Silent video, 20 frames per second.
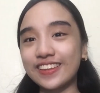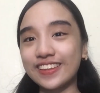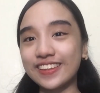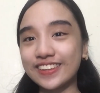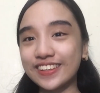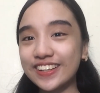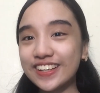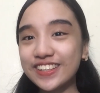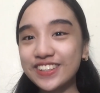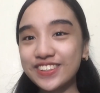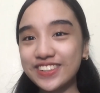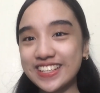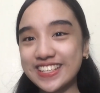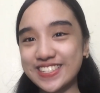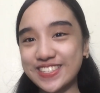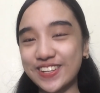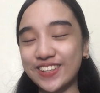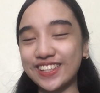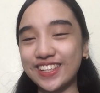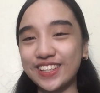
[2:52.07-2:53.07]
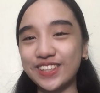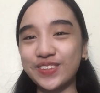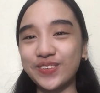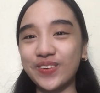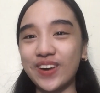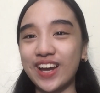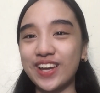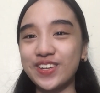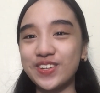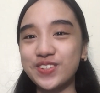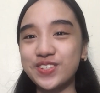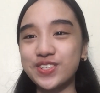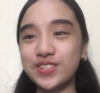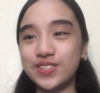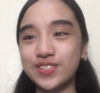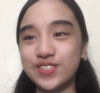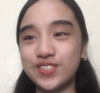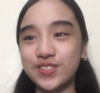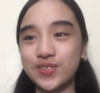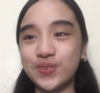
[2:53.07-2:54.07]
Third reason into why you
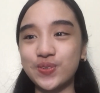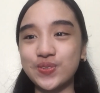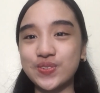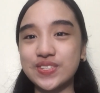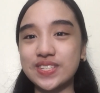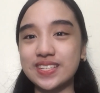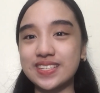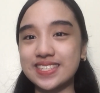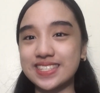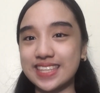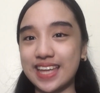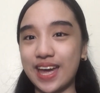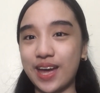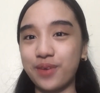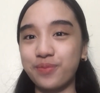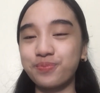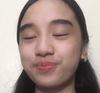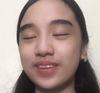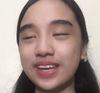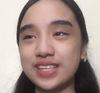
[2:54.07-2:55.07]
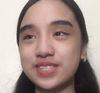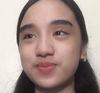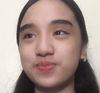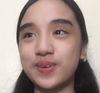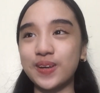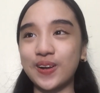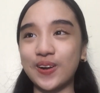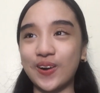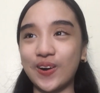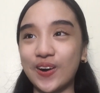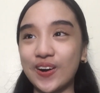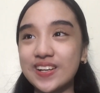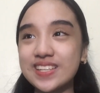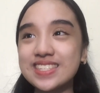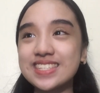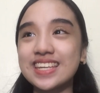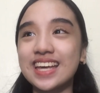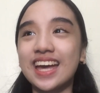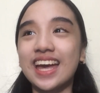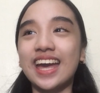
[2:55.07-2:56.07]
should choose STEM is
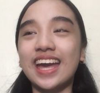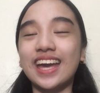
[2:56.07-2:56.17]
because